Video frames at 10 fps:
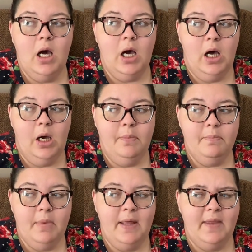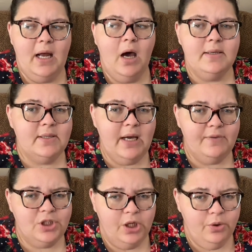And then I also
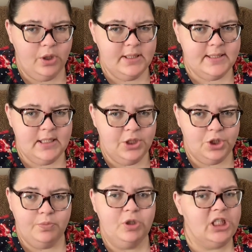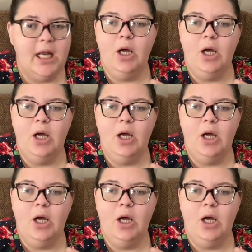have Sjogren's syndrome, which I